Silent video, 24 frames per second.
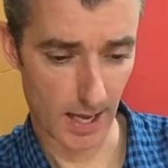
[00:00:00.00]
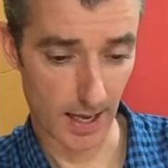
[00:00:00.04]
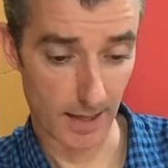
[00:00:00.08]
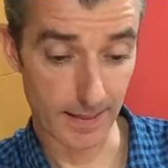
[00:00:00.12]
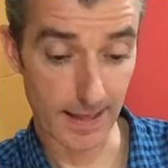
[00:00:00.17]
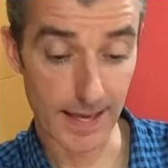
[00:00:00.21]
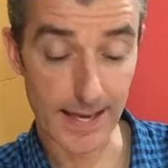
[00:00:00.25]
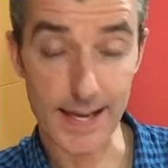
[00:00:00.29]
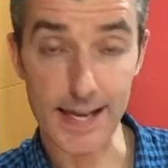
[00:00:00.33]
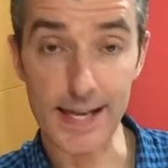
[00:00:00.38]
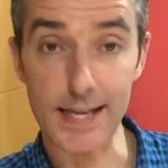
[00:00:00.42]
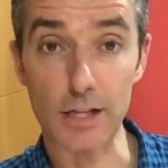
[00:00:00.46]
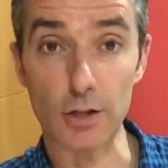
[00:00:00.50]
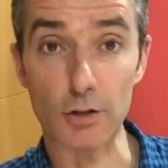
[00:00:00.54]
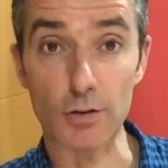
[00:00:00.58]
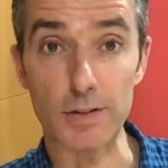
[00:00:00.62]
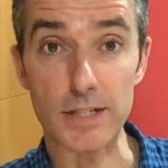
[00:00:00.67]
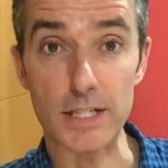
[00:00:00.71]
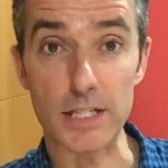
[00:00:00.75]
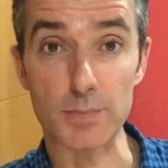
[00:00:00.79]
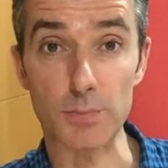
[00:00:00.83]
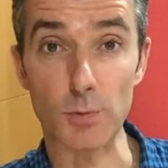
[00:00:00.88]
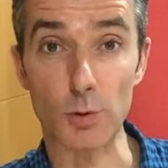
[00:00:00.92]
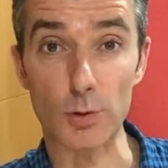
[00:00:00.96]
They
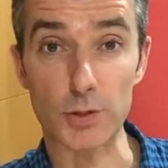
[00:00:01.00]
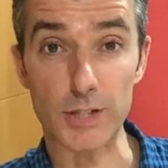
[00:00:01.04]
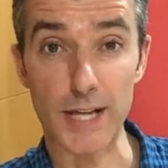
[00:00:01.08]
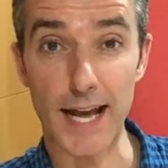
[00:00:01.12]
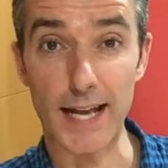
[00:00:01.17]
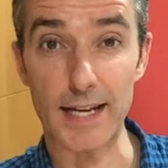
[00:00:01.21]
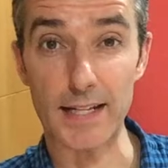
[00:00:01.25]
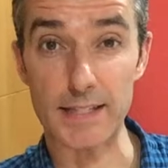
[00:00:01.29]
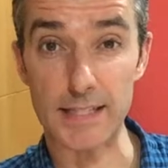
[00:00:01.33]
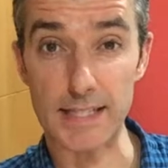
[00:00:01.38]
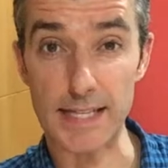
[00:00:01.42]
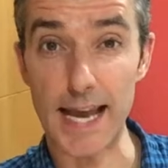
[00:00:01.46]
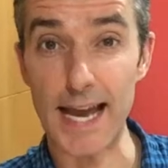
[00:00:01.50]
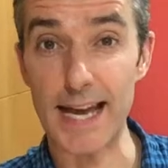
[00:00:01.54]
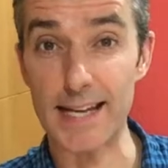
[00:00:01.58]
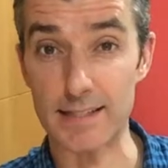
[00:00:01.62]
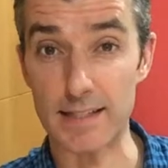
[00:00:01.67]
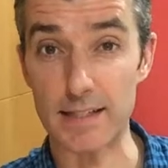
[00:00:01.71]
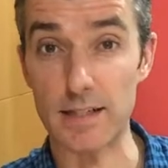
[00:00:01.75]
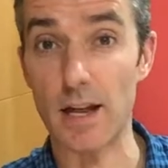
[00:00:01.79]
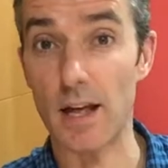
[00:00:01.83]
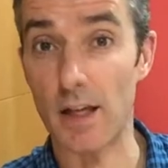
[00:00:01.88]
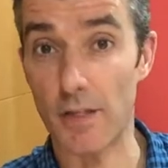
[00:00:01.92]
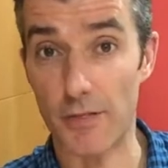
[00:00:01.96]
increase mortality, as
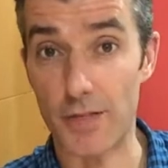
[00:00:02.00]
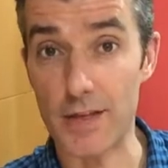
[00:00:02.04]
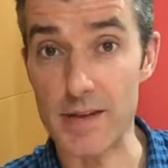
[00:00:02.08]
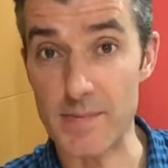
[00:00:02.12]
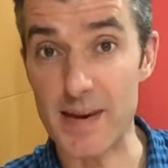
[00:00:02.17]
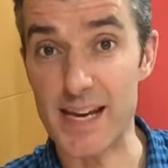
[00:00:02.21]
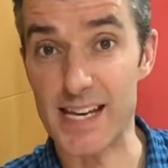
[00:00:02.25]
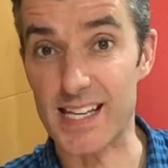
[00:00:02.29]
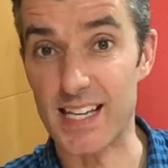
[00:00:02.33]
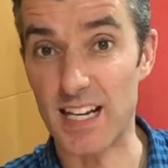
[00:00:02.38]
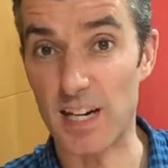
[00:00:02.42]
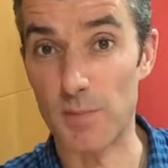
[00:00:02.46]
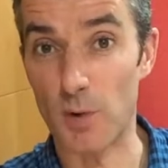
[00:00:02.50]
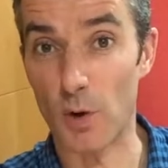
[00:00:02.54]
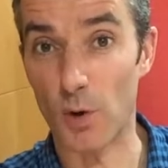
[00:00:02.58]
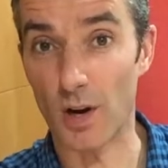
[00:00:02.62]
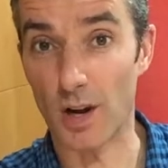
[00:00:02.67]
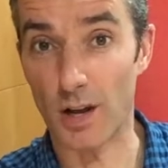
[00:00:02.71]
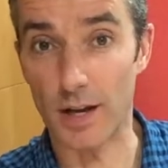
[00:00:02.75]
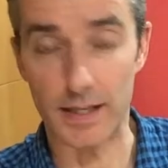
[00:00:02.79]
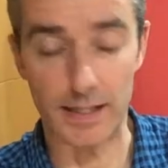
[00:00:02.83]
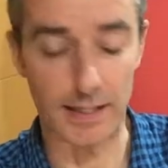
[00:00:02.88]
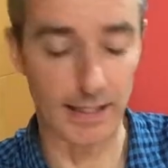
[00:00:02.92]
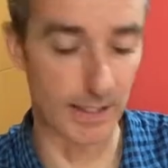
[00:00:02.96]
in they make it more
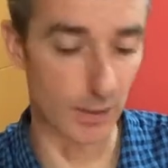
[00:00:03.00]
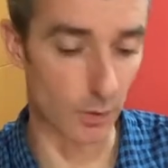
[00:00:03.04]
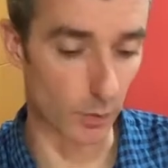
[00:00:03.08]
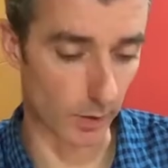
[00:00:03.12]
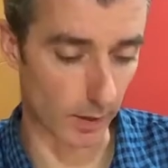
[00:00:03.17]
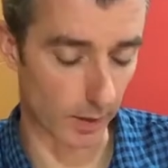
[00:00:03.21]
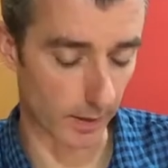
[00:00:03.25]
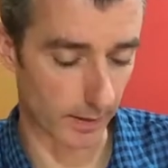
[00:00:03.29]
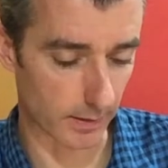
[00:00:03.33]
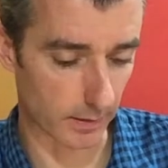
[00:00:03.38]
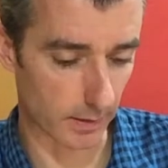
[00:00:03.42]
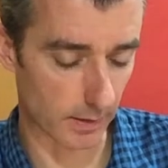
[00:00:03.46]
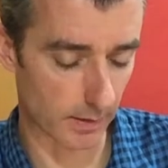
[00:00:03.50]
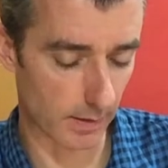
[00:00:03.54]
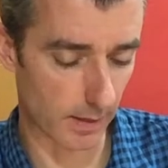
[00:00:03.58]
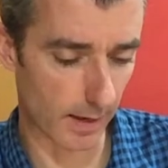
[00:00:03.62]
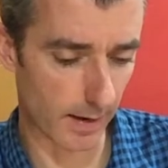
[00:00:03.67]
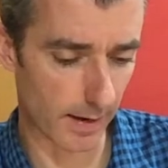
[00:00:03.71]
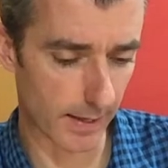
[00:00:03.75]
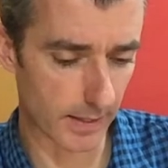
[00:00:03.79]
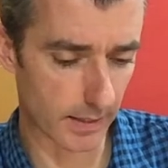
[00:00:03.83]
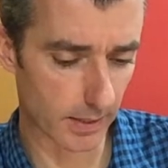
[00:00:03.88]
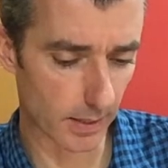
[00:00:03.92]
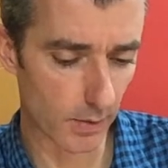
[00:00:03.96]
likely you're going to
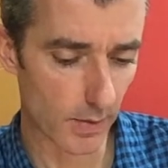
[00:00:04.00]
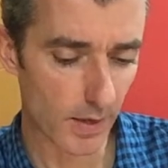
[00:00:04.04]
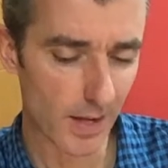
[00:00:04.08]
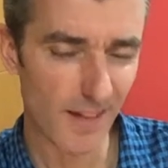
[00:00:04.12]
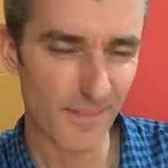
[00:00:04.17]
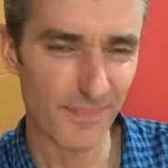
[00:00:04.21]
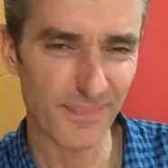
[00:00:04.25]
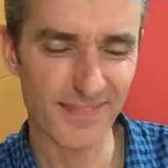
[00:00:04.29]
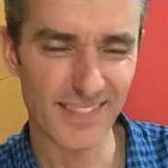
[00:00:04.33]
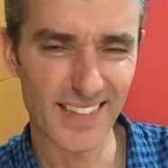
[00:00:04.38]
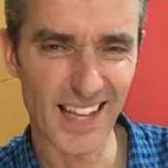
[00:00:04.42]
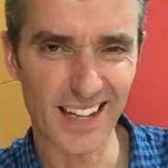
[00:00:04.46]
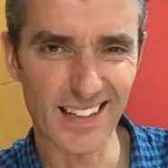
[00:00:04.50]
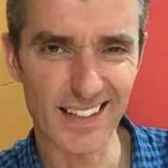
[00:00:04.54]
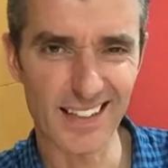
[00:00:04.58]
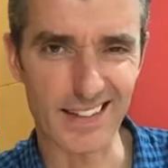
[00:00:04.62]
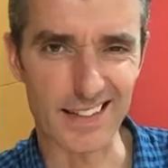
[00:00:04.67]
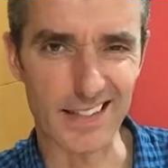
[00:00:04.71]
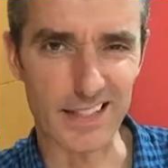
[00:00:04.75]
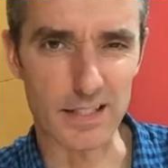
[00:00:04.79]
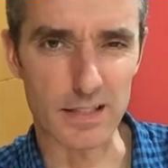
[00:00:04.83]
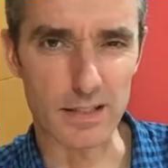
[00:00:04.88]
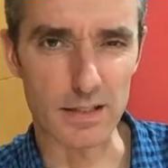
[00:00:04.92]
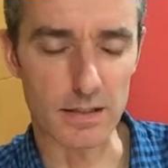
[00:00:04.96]
die. So none of
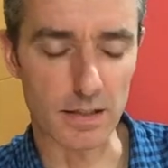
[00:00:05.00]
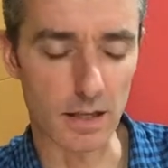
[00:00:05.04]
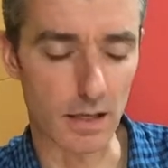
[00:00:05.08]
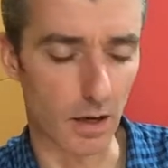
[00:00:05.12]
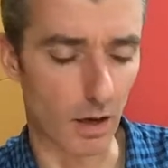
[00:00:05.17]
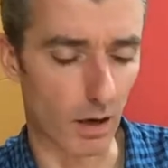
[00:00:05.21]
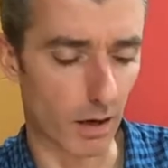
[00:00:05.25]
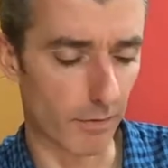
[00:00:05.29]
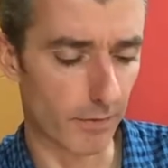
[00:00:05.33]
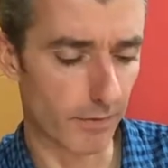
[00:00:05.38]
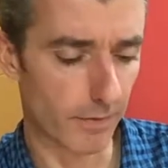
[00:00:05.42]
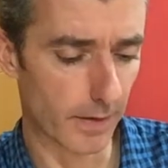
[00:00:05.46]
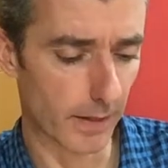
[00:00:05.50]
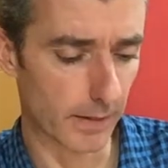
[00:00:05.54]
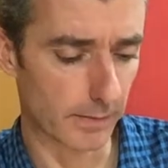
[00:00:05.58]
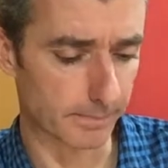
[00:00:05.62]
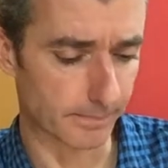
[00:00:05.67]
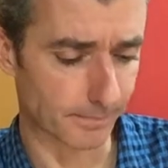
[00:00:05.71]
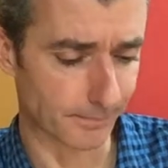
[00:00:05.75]
this is a lot of fun.